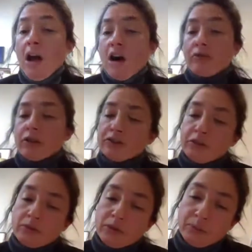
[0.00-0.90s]
Of course,
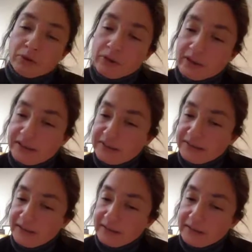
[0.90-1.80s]
we put this
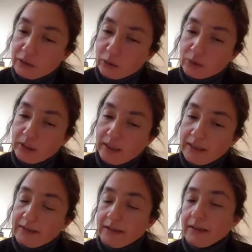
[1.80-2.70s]
data
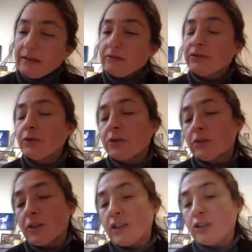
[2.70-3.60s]
together, so the
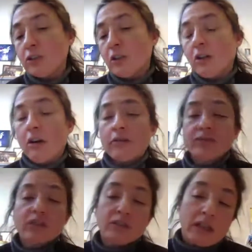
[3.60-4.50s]
ratio of
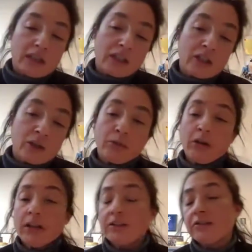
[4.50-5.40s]
the darker
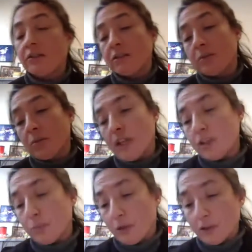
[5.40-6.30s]
points and the
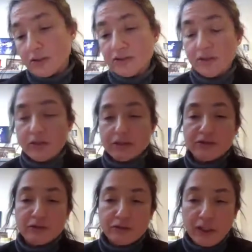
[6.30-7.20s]
bright points
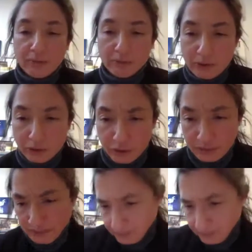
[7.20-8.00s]
versus temperature.